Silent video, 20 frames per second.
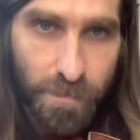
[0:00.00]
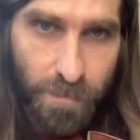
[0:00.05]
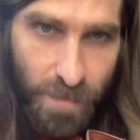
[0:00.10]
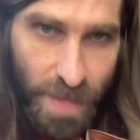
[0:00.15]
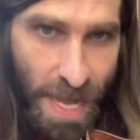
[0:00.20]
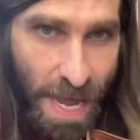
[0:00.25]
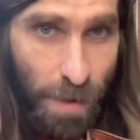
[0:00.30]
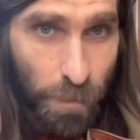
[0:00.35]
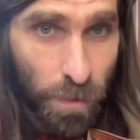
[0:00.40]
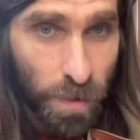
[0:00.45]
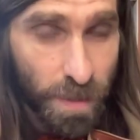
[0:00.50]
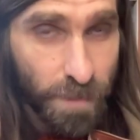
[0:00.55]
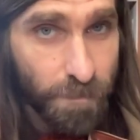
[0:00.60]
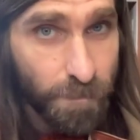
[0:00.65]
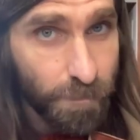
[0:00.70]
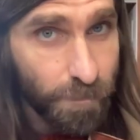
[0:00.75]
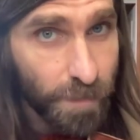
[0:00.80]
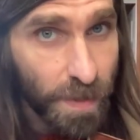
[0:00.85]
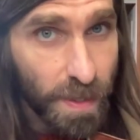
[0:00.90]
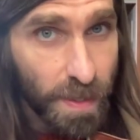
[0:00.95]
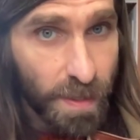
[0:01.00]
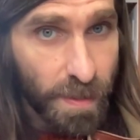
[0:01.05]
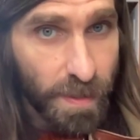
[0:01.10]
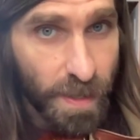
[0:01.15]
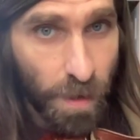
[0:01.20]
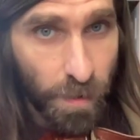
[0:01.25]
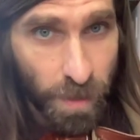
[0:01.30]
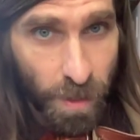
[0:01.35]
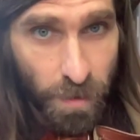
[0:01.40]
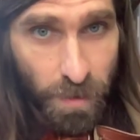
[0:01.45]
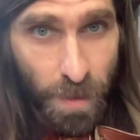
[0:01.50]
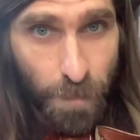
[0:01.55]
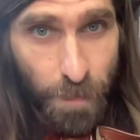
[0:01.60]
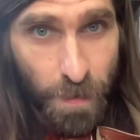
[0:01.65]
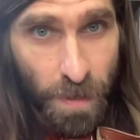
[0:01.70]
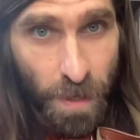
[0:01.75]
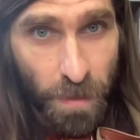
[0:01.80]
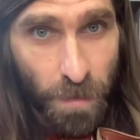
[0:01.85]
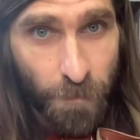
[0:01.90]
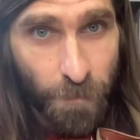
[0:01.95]
that one. Now he goes up
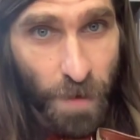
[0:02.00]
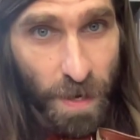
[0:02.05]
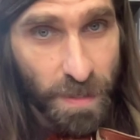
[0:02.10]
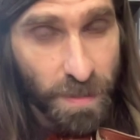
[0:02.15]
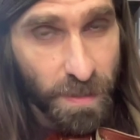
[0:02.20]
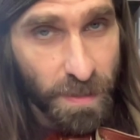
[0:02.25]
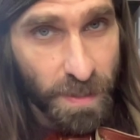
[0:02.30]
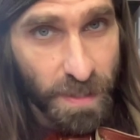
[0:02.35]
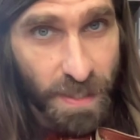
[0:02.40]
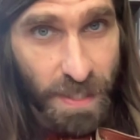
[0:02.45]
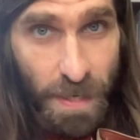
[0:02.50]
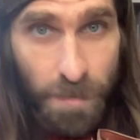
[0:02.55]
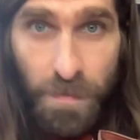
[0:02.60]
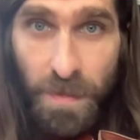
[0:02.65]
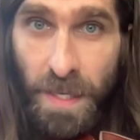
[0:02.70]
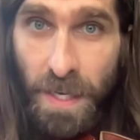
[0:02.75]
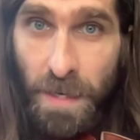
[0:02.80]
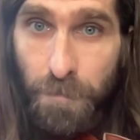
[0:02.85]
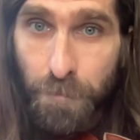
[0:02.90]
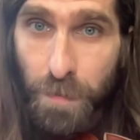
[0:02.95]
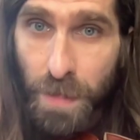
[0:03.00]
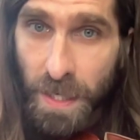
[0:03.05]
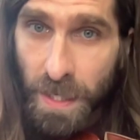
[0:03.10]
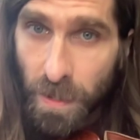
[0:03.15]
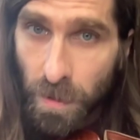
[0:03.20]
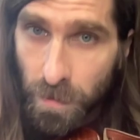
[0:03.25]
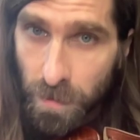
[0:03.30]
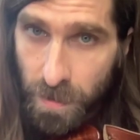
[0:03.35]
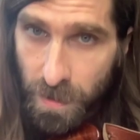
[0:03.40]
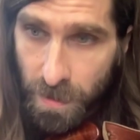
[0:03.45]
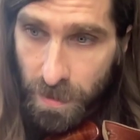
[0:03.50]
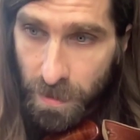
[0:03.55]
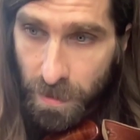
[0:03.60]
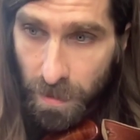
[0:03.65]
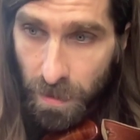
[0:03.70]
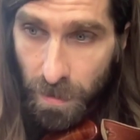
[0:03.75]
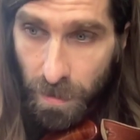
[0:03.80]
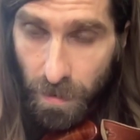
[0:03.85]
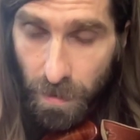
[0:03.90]
another fret and does the same thing, but he goes